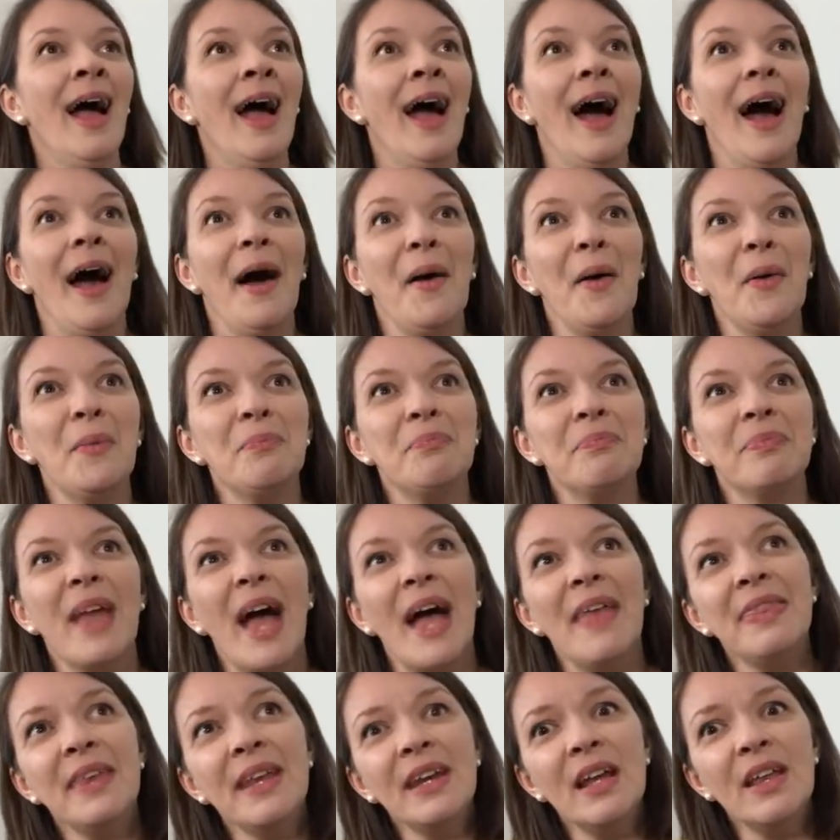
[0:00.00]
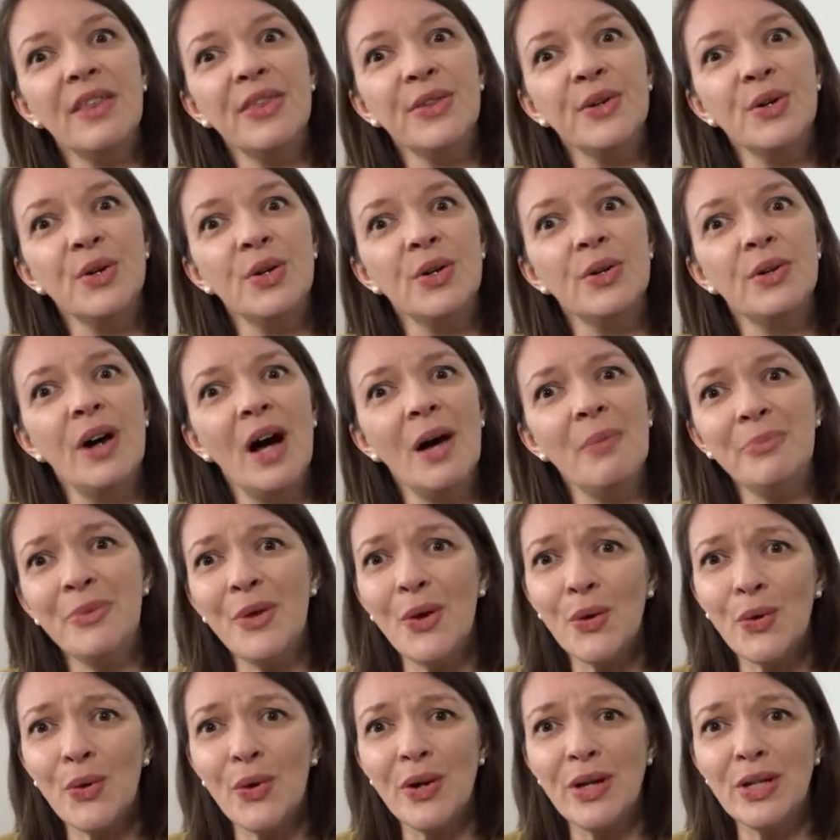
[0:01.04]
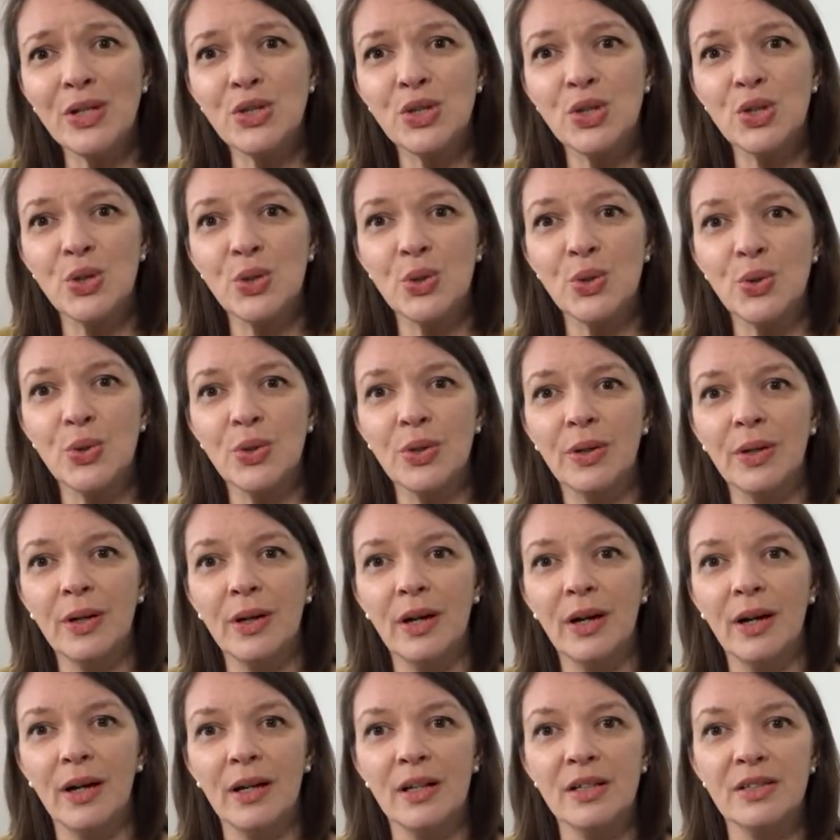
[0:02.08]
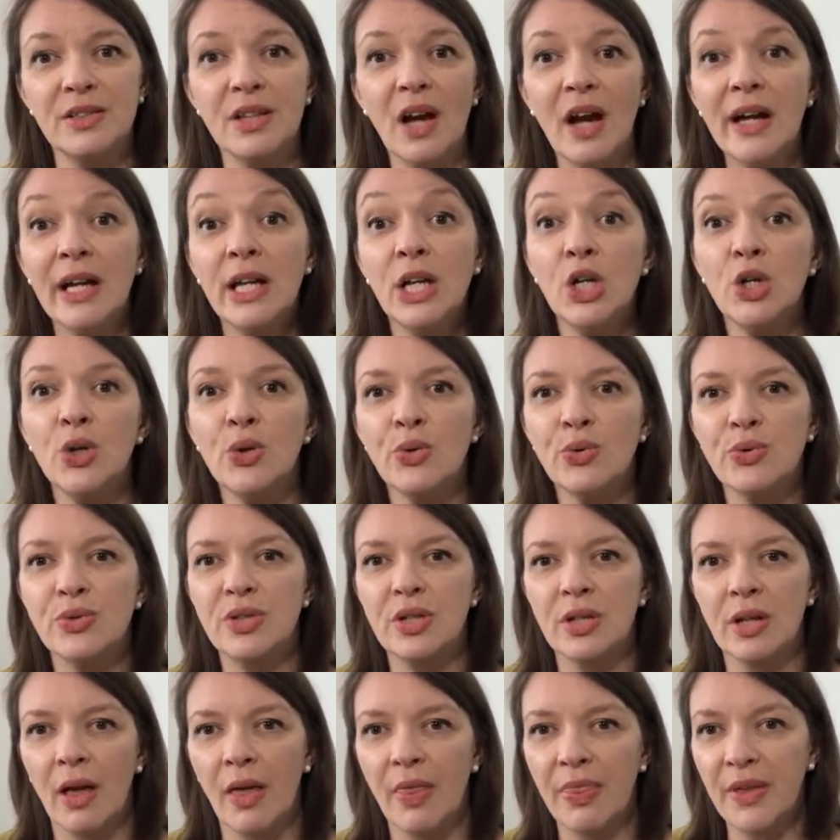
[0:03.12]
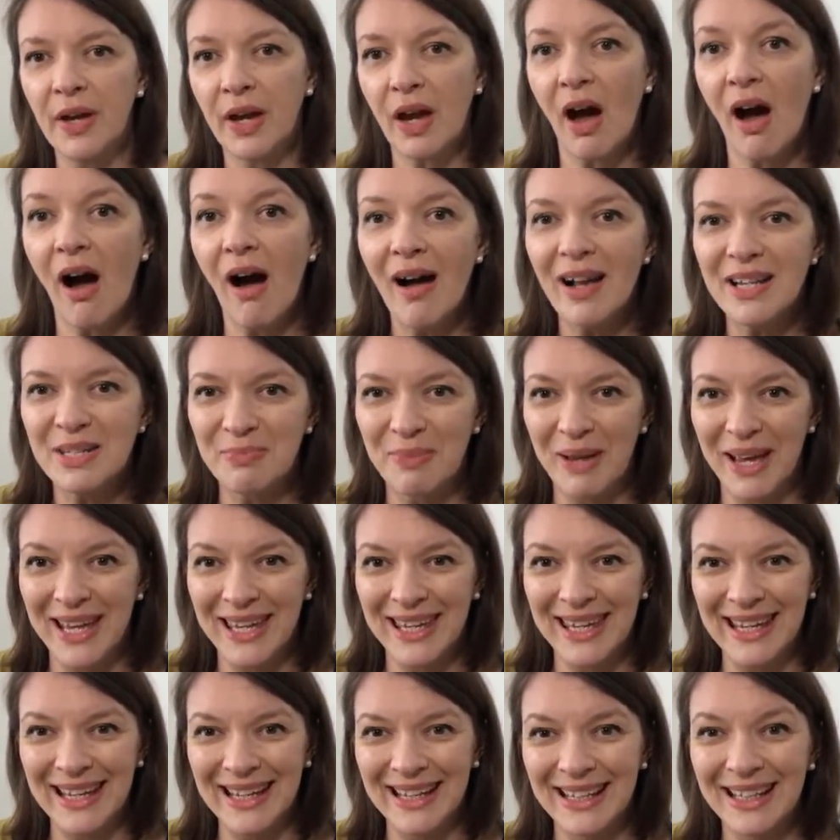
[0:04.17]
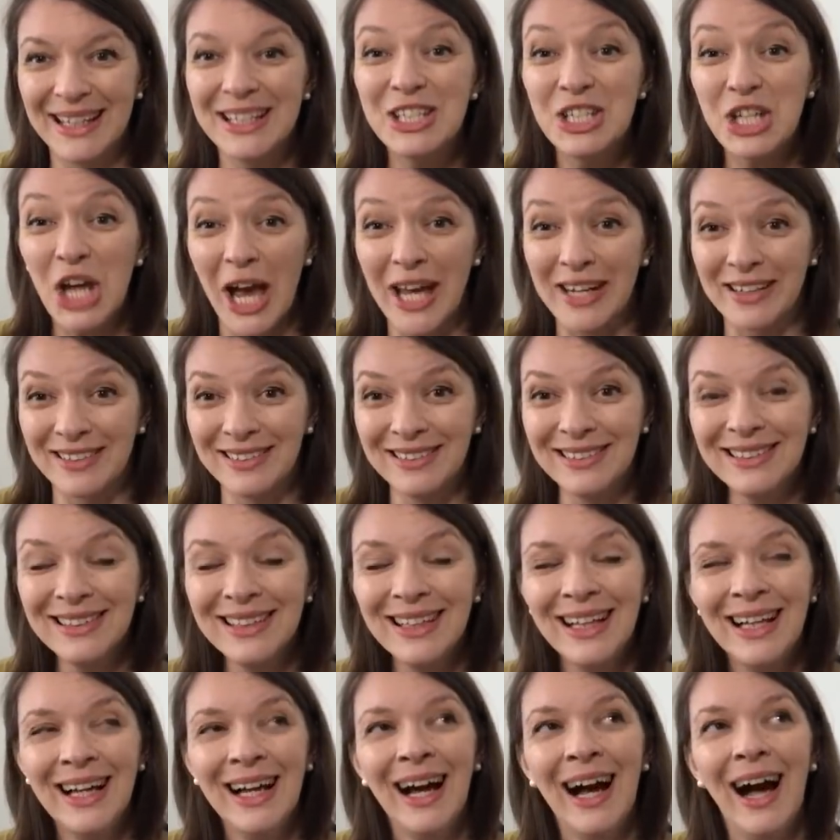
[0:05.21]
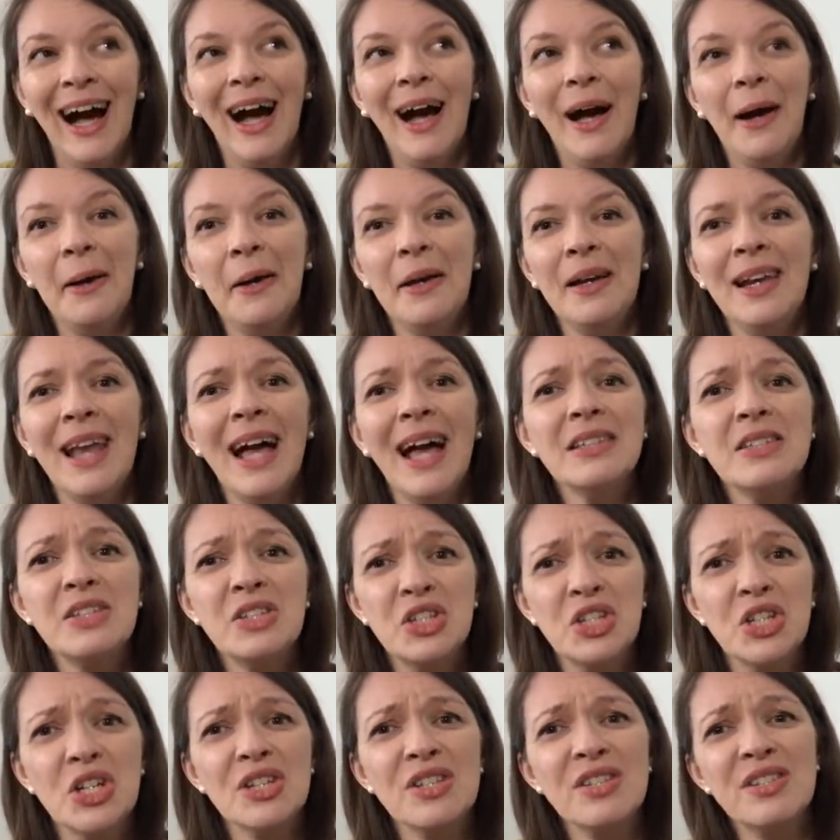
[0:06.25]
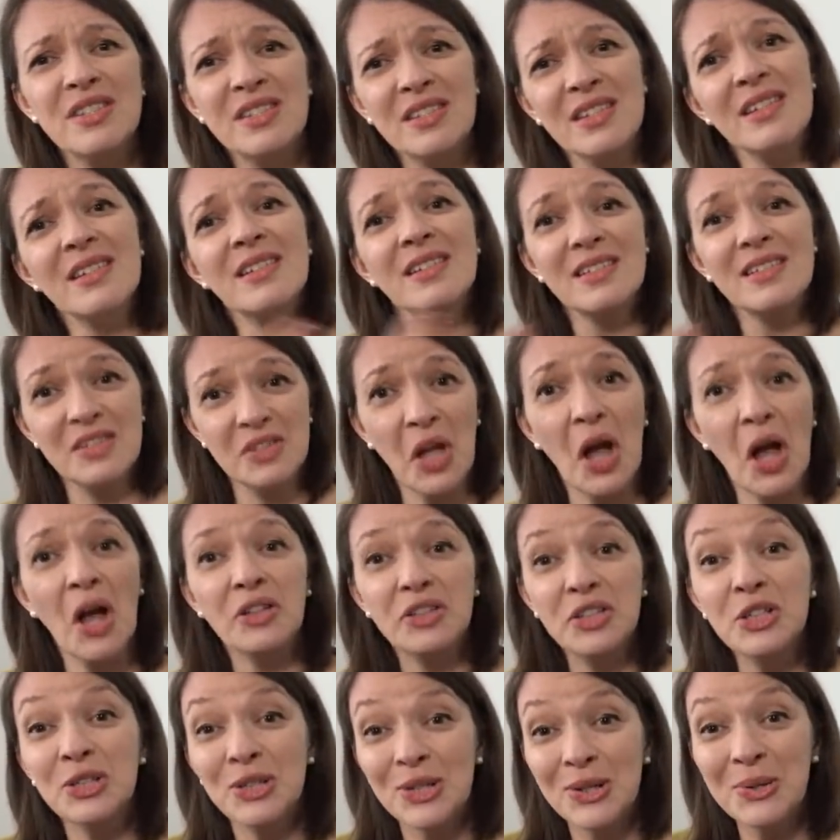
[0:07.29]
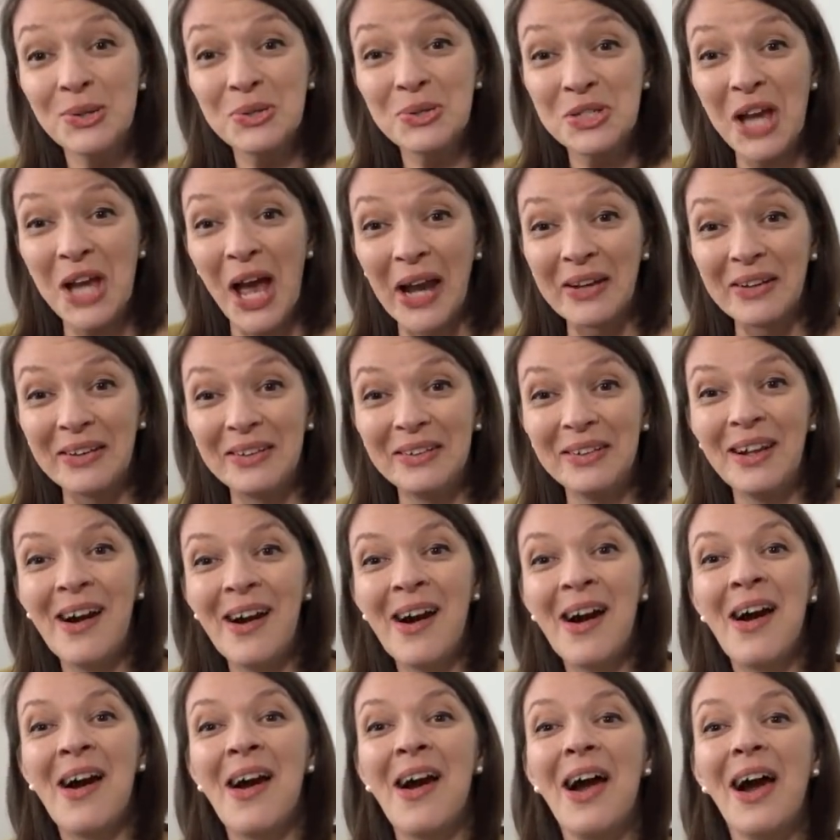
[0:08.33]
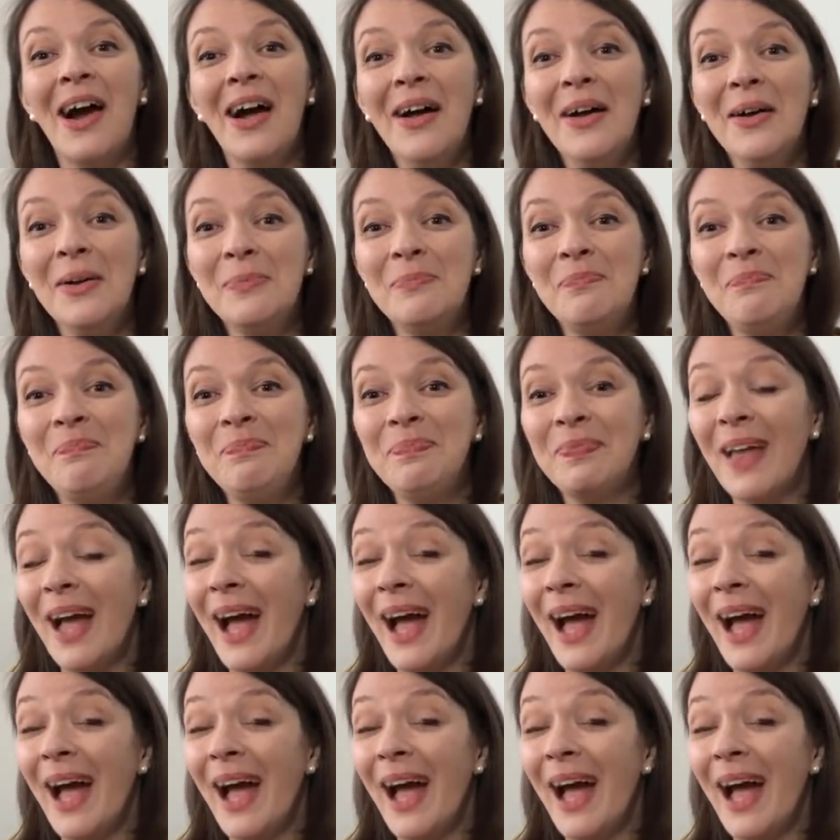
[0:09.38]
And then I thought, I'm not going to dilute the card making channel. Let's just start a new channel. And